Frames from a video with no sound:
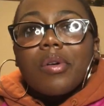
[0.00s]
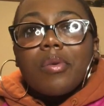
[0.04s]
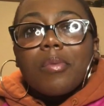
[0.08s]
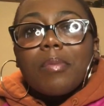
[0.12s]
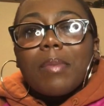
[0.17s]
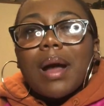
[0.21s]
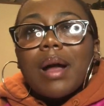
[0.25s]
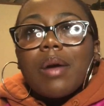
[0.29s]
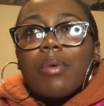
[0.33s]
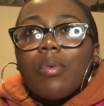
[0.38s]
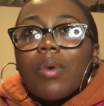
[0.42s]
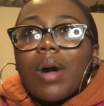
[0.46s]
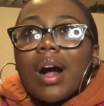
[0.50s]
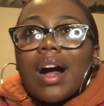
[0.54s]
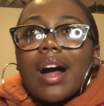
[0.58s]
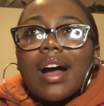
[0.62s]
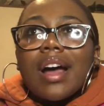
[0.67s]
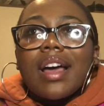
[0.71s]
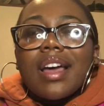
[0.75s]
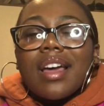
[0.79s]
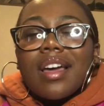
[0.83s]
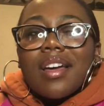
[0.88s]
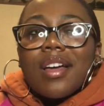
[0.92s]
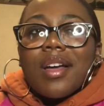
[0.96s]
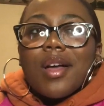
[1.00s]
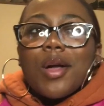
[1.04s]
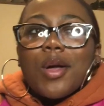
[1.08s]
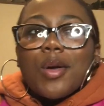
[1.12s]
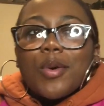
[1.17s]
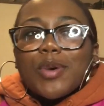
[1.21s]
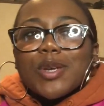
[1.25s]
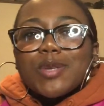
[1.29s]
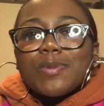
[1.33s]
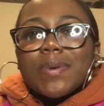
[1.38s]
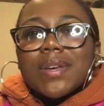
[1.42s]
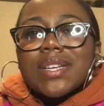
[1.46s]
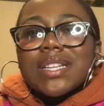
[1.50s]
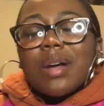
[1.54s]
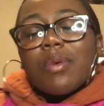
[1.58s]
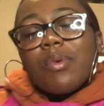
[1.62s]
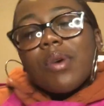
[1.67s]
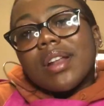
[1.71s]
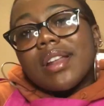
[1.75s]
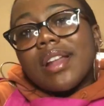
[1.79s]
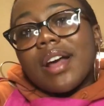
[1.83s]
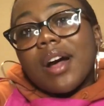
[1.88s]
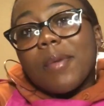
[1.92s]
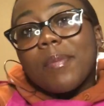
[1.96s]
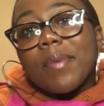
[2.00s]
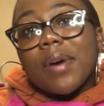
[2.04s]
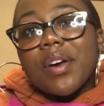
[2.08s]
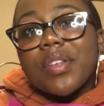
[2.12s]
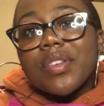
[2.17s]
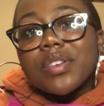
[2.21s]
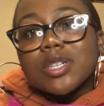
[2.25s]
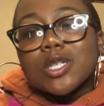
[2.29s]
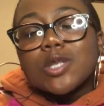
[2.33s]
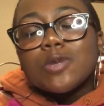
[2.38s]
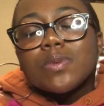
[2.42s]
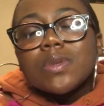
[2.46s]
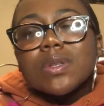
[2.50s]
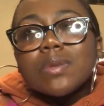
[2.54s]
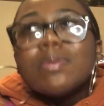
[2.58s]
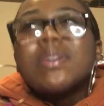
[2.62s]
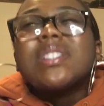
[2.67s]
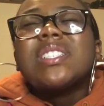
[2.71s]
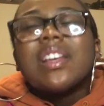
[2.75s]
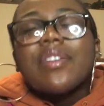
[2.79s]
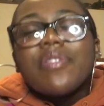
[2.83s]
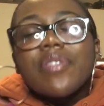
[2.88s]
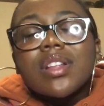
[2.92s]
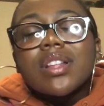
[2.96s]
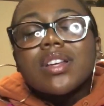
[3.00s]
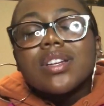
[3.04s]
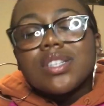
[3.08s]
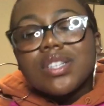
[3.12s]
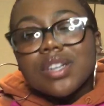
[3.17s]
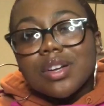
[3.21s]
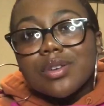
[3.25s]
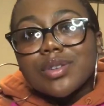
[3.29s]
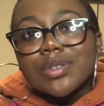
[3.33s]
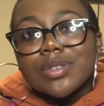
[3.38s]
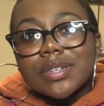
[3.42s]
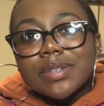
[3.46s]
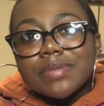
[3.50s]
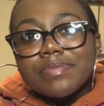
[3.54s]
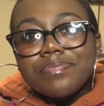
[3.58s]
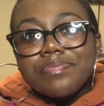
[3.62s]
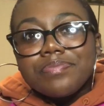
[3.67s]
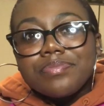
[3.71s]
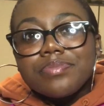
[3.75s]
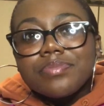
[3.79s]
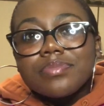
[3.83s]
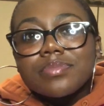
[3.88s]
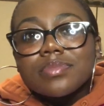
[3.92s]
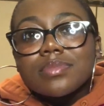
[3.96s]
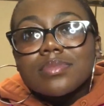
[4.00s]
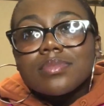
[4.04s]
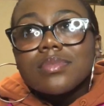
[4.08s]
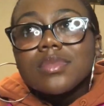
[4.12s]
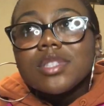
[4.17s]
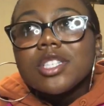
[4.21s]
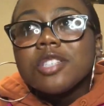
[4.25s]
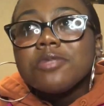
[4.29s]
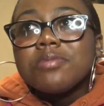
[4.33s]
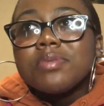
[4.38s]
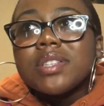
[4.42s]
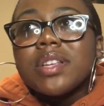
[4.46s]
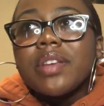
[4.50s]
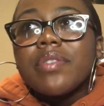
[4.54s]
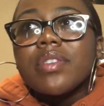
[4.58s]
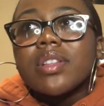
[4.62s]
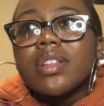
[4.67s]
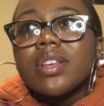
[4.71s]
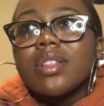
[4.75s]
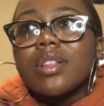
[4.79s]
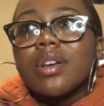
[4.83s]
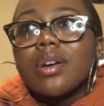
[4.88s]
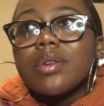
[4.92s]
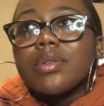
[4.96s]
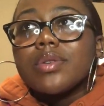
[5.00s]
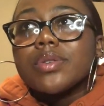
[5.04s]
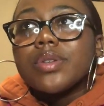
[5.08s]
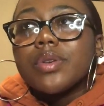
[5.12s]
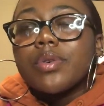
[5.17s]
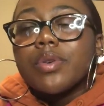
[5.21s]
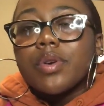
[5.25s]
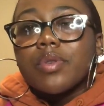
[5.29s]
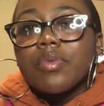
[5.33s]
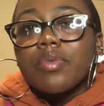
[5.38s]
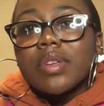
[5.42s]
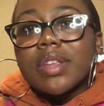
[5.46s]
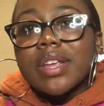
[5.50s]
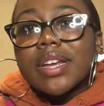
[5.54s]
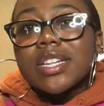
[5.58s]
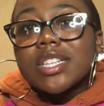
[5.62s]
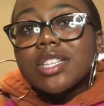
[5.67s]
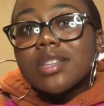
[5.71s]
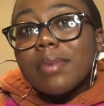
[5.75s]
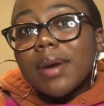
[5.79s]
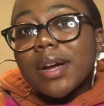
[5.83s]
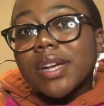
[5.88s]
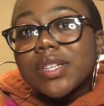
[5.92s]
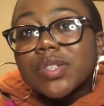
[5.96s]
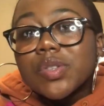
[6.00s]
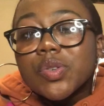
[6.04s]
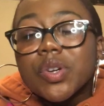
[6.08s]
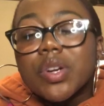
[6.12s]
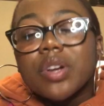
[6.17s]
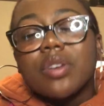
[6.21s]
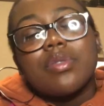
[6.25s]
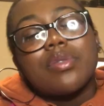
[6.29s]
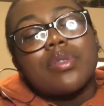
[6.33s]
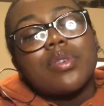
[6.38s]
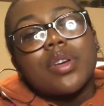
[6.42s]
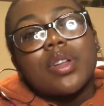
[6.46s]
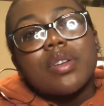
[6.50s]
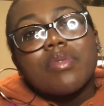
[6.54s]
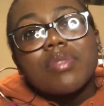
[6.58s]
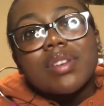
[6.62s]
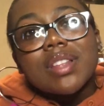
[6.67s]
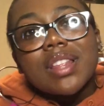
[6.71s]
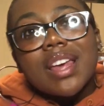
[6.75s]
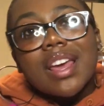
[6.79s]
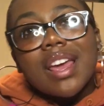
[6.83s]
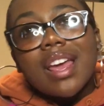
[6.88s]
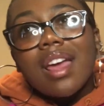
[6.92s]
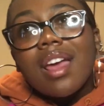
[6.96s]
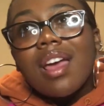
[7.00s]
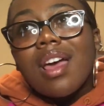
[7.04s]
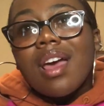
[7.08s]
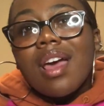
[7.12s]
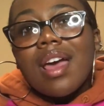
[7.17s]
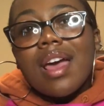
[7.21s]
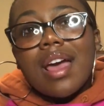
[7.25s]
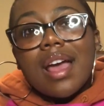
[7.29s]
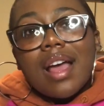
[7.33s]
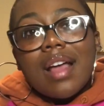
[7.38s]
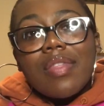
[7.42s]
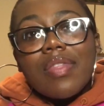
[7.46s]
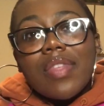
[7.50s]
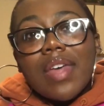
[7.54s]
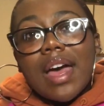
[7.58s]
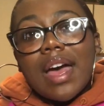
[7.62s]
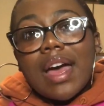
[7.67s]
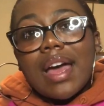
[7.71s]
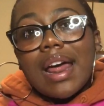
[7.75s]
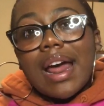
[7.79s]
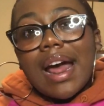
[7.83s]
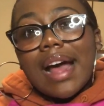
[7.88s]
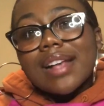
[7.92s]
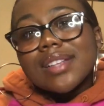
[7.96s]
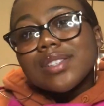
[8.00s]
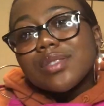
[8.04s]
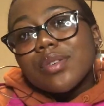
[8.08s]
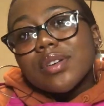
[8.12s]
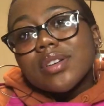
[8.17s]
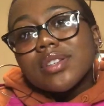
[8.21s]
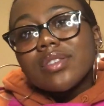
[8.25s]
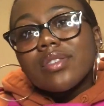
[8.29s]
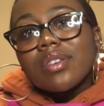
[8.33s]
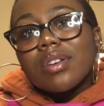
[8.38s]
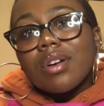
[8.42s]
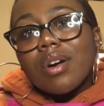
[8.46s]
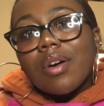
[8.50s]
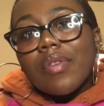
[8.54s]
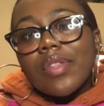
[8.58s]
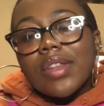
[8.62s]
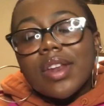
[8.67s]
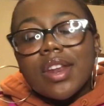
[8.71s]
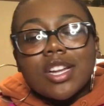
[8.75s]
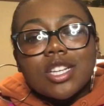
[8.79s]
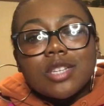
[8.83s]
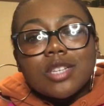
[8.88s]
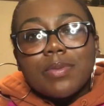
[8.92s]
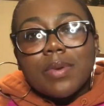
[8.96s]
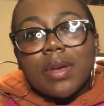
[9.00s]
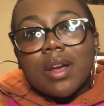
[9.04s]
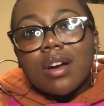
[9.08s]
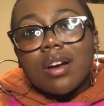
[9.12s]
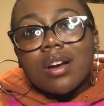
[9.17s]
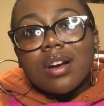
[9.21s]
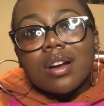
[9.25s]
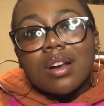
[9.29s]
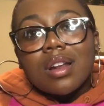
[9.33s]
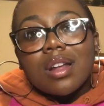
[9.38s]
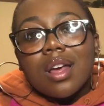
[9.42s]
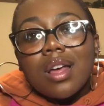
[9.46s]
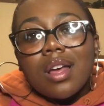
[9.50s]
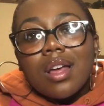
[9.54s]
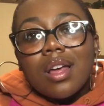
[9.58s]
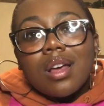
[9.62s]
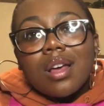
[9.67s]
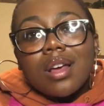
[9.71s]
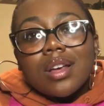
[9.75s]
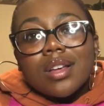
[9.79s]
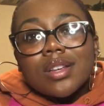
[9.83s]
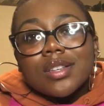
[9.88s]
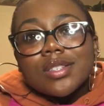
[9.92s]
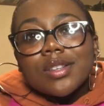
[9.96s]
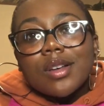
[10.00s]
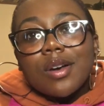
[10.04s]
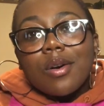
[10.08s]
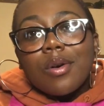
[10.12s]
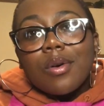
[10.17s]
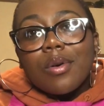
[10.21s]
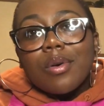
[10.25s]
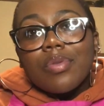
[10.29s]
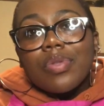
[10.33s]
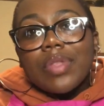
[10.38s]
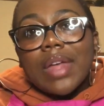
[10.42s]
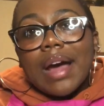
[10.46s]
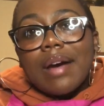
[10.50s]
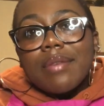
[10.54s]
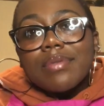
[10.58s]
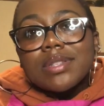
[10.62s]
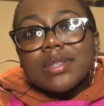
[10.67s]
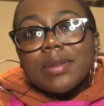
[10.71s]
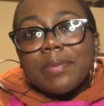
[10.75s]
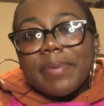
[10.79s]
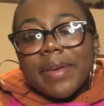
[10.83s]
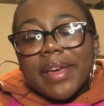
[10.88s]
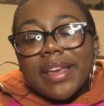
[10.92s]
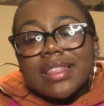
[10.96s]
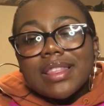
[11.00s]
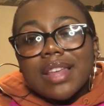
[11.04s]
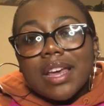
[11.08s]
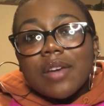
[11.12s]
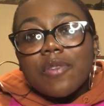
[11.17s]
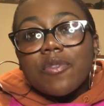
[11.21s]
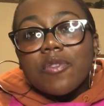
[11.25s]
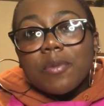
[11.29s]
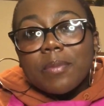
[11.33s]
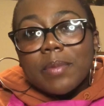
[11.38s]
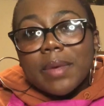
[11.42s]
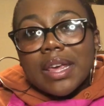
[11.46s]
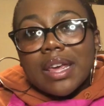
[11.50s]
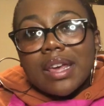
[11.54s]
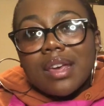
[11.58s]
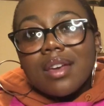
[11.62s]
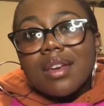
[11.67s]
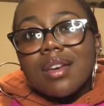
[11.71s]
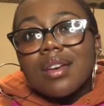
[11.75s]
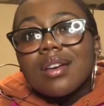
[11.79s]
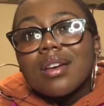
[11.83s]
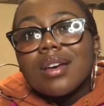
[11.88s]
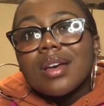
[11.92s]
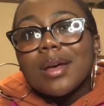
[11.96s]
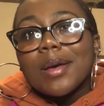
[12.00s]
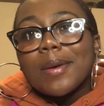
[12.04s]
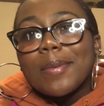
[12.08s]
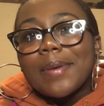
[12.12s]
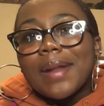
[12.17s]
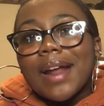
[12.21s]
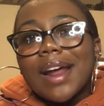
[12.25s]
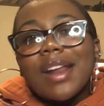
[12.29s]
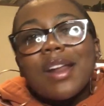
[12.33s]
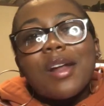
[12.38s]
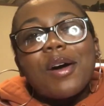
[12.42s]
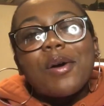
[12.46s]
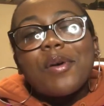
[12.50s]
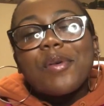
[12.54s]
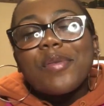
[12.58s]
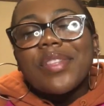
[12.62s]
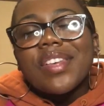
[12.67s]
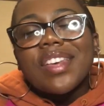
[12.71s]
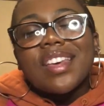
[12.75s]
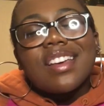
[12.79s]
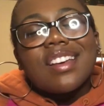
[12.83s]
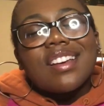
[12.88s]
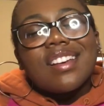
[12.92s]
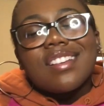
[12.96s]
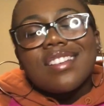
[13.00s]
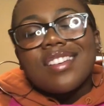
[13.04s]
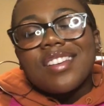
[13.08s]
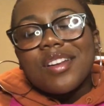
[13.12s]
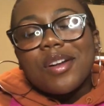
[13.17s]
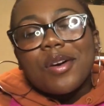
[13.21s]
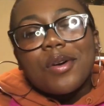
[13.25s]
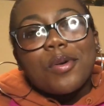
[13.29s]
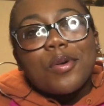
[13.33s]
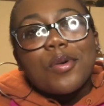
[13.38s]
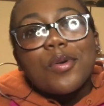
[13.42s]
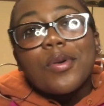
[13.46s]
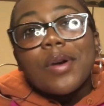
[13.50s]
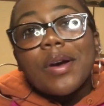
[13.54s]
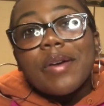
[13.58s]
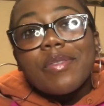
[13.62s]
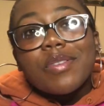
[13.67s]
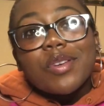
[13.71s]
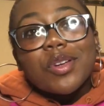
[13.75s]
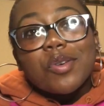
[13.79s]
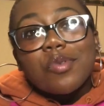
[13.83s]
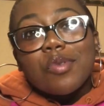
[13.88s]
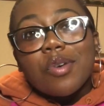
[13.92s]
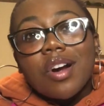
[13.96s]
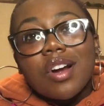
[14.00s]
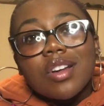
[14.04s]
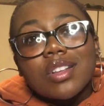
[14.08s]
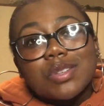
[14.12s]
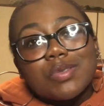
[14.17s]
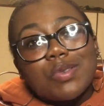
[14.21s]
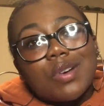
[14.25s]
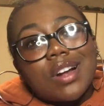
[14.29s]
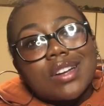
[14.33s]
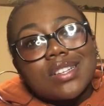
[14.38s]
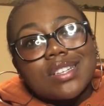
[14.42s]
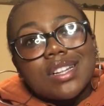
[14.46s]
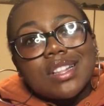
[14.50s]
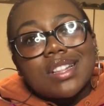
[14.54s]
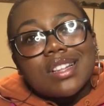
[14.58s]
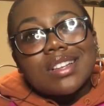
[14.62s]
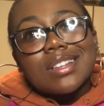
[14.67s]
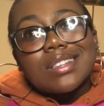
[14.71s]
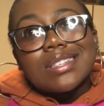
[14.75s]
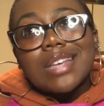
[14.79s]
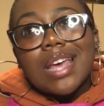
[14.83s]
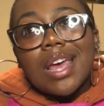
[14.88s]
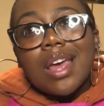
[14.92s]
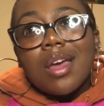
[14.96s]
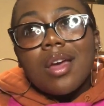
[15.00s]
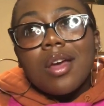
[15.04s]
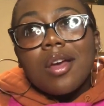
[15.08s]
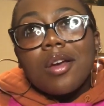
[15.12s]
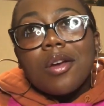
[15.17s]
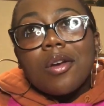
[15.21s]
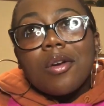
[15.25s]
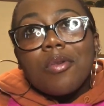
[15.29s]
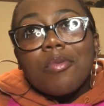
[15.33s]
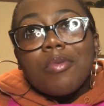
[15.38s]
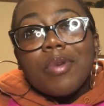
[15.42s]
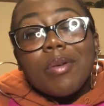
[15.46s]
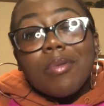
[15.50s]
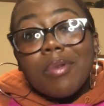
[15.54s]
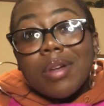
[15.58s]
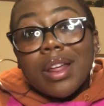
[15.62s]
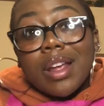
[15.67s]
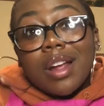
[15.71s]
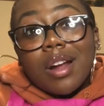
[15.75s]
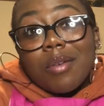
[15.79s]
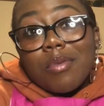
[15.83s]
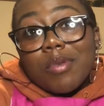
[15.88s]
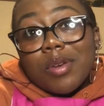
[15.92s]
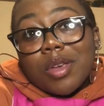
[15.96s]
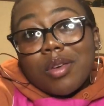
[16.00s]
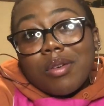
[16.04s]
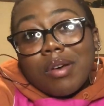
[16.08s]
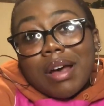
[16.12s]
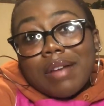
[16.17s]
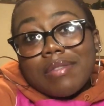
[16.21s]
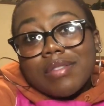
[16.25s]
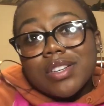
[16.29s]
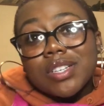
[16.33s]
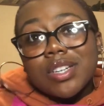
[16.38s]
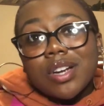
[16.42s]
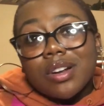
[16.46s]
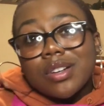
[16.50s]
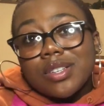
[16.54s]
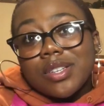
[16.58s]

My why was because I wanted to help others, specifically children, specifically those who could relate to my story or who couldn't relate, and that have stories of their own that need to be heard. So that was the big thing for me. But I know that, whoever you are that's watching this, we want to hear what you have to share